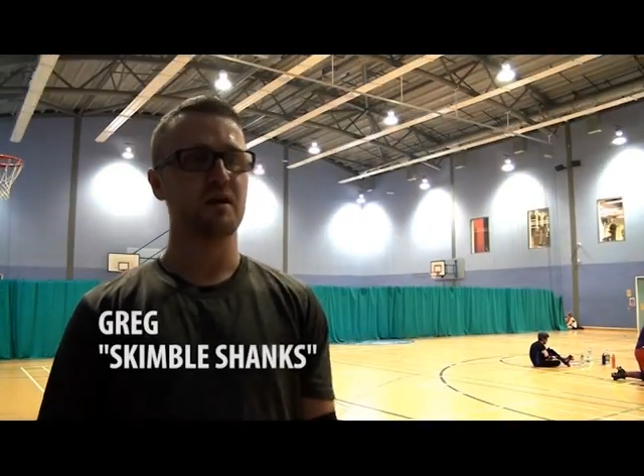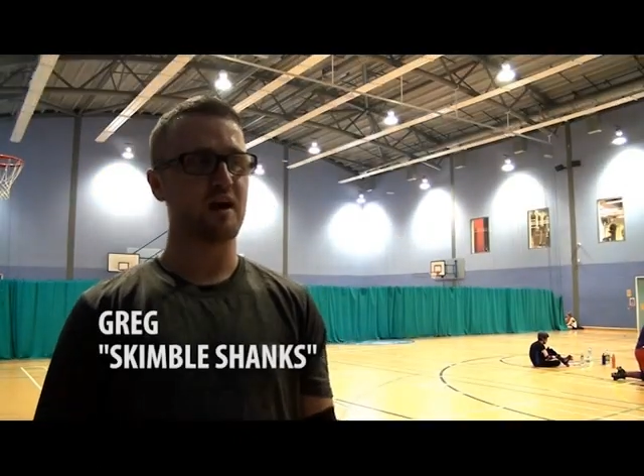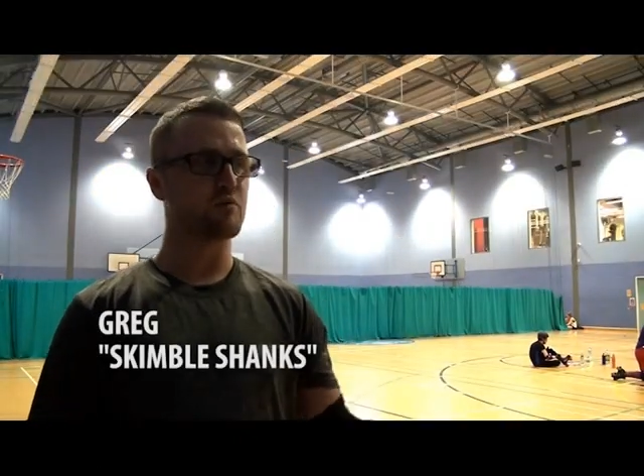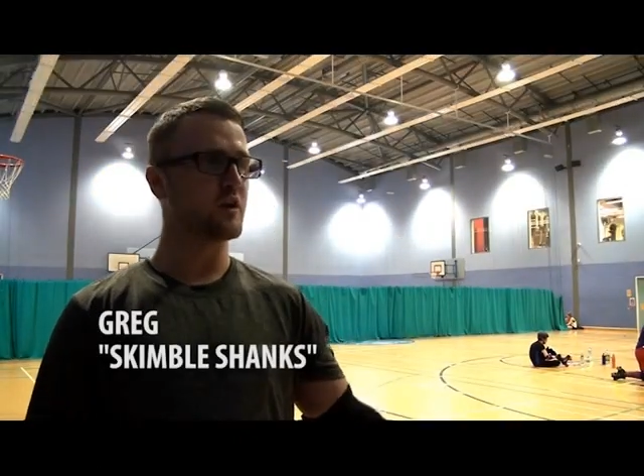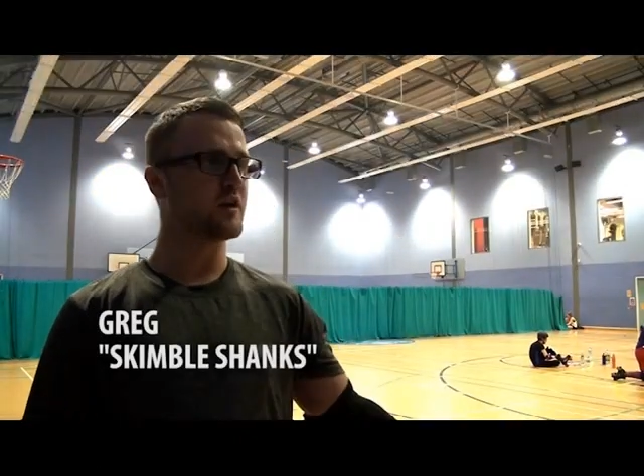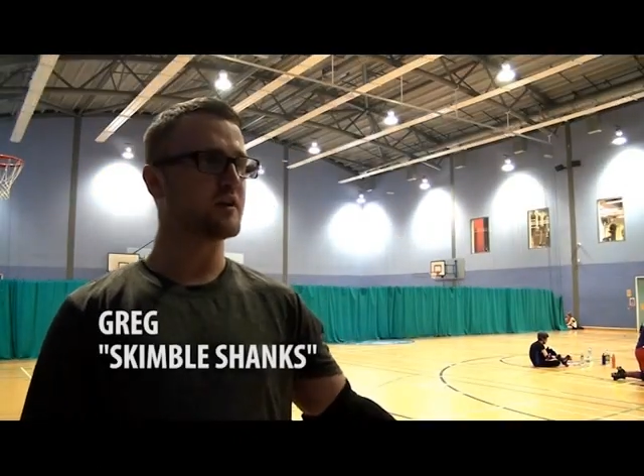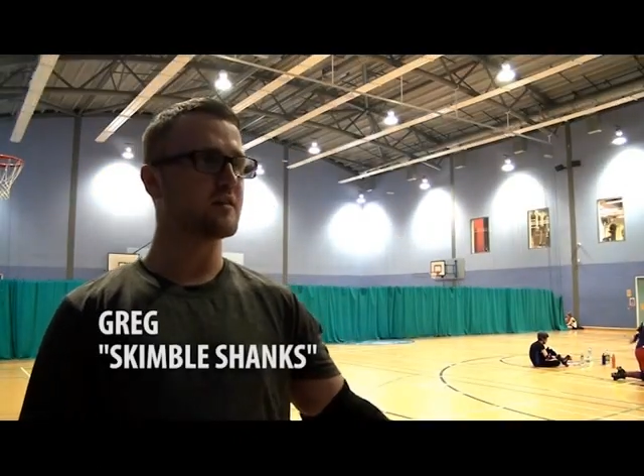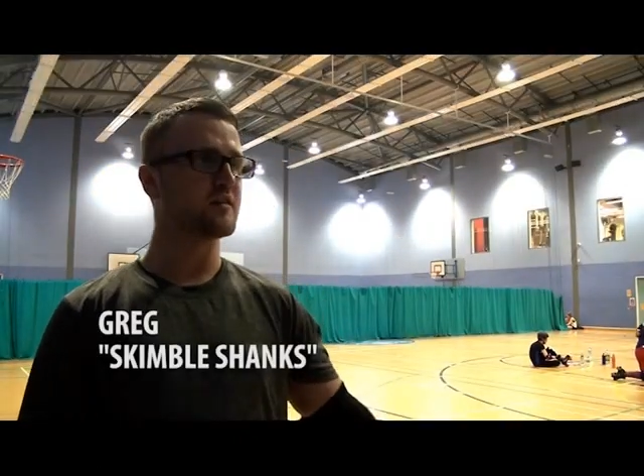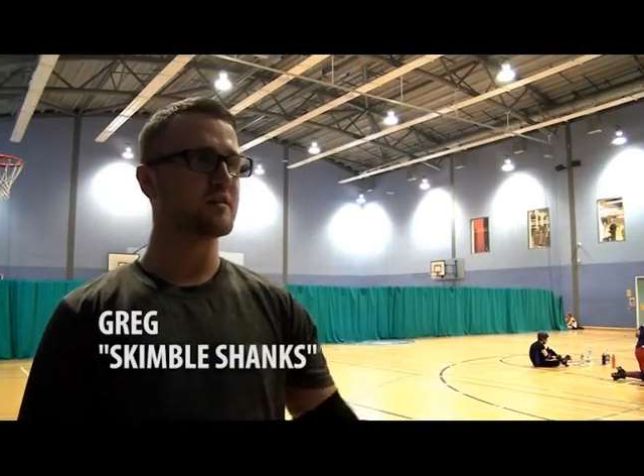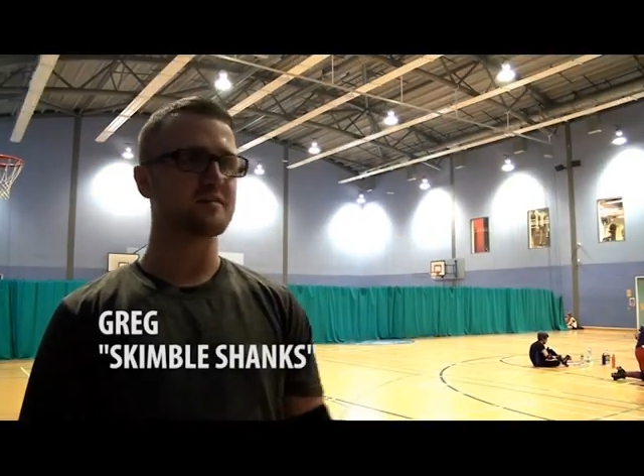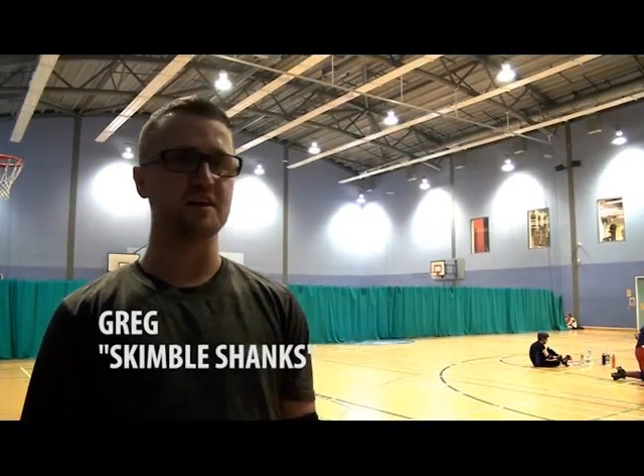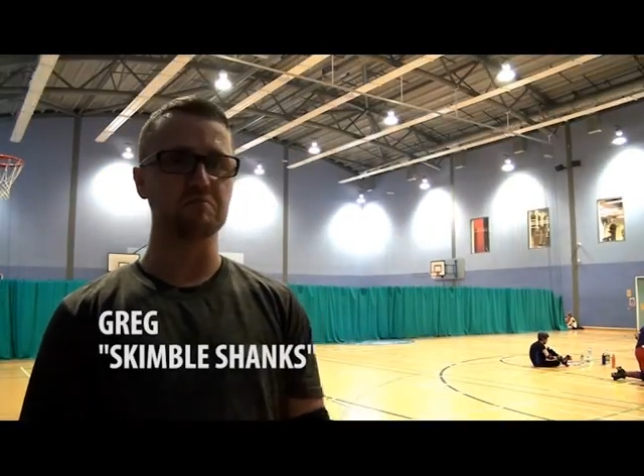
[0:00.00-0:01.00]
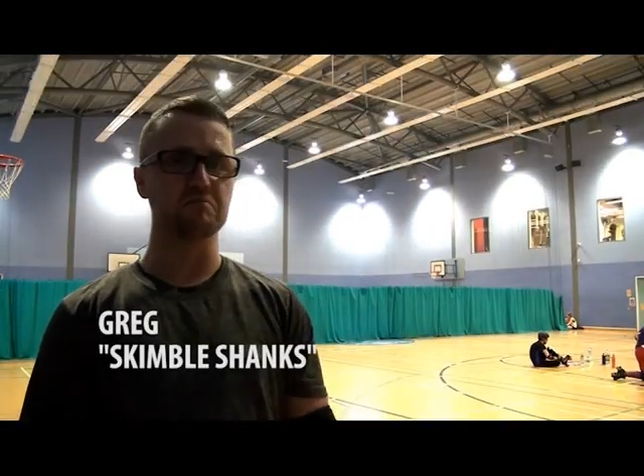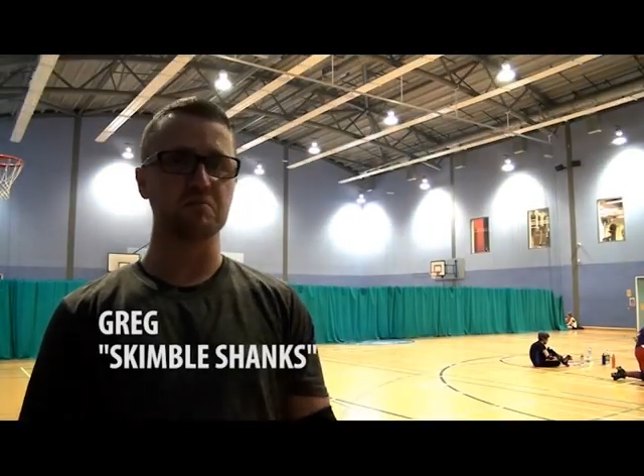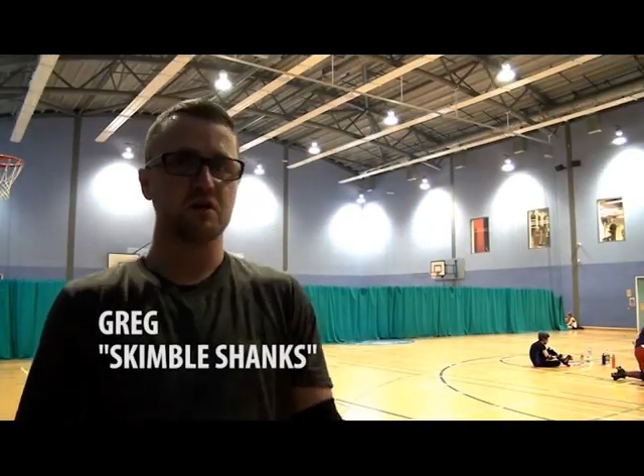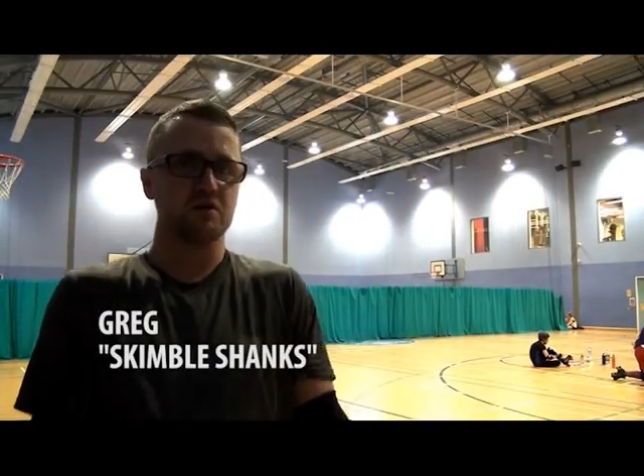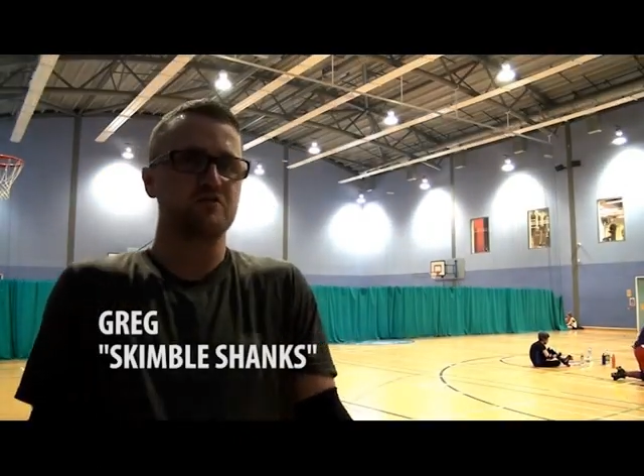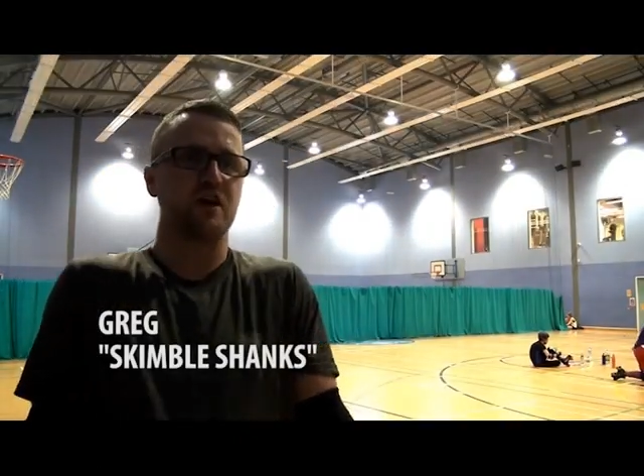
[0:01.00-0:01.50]
Everyone in the team
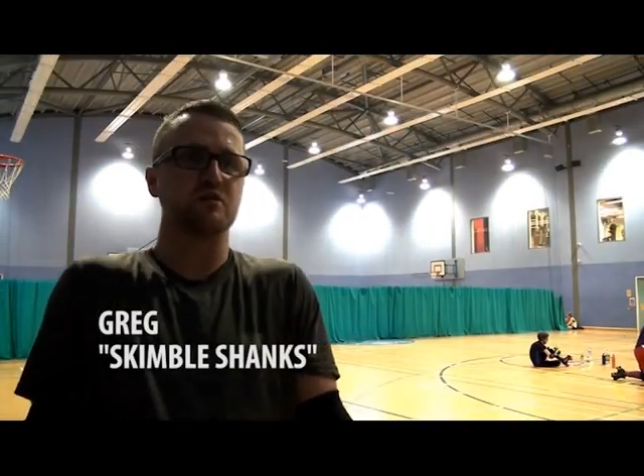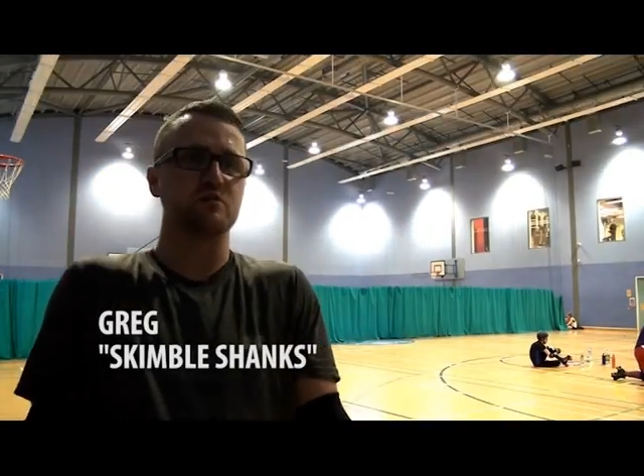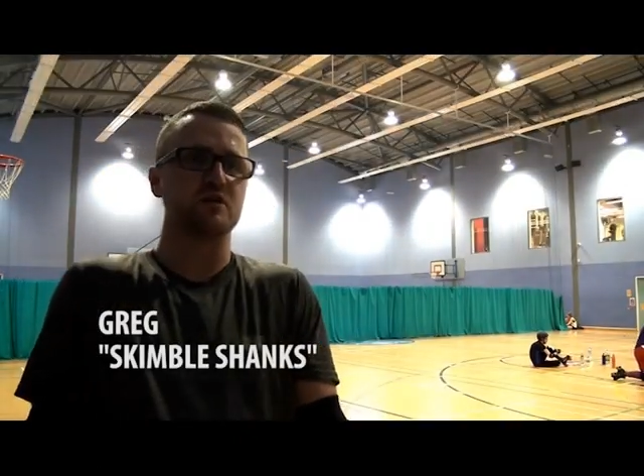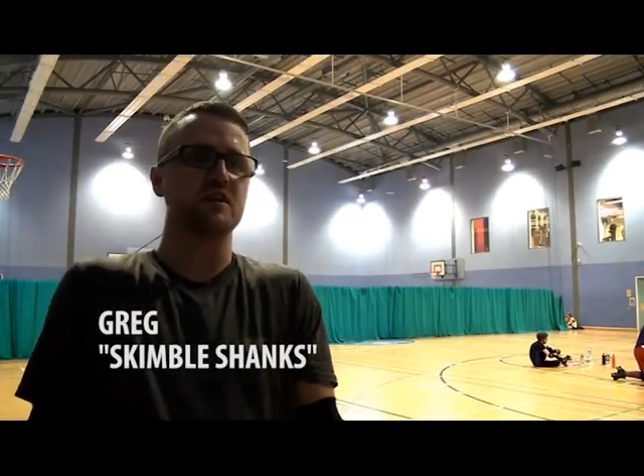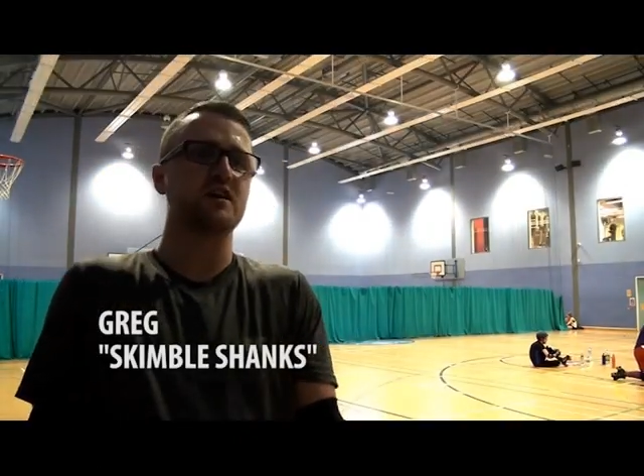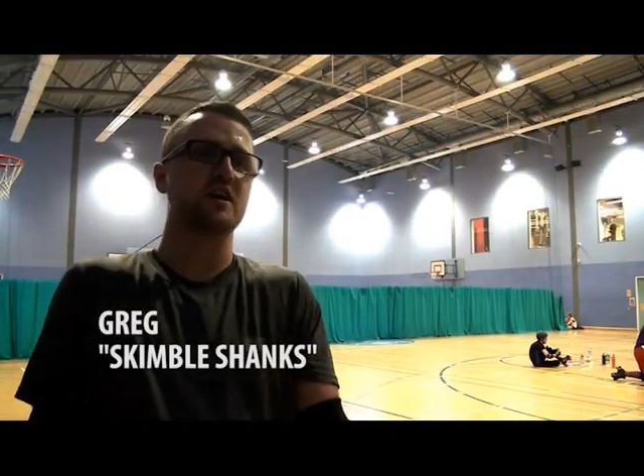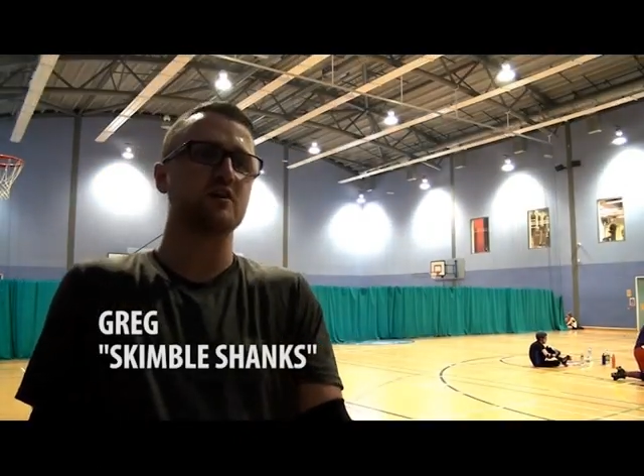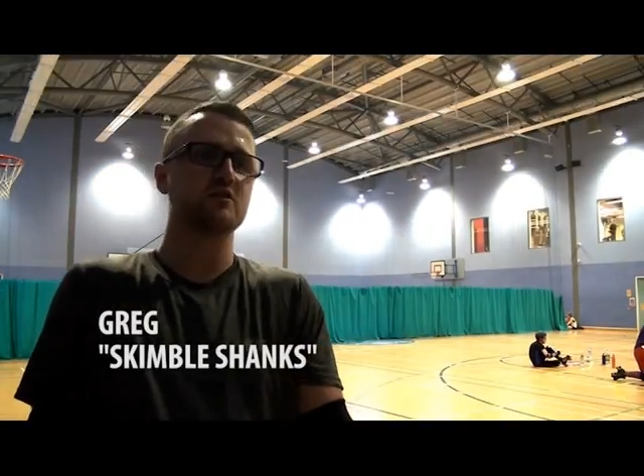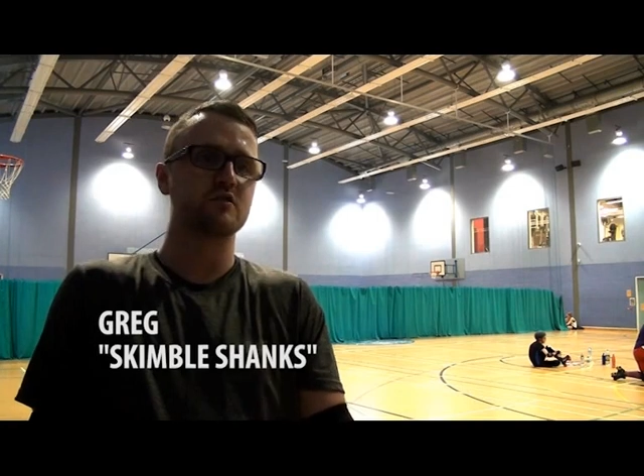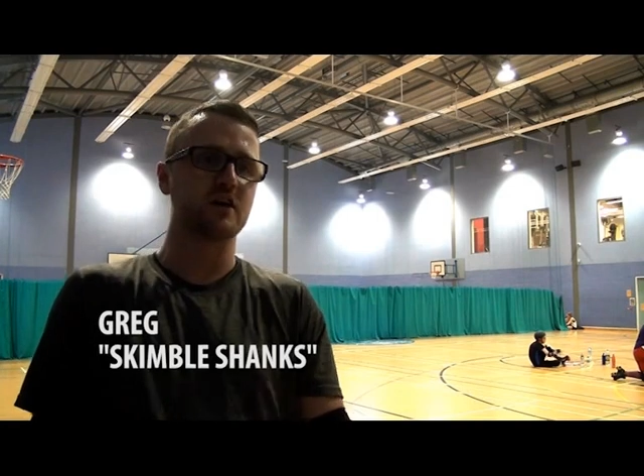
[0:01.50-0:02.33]
genuinely cares,